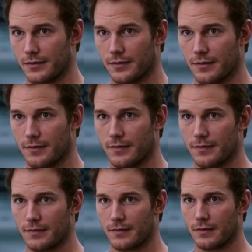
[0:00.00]
in a new
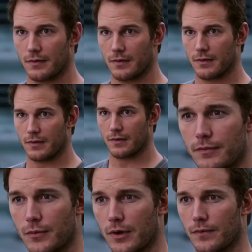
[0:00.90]
century.
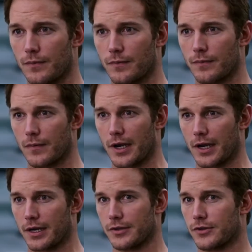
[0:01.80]
He wants to ask the same
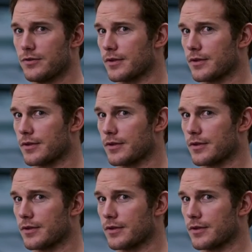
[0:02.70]
question.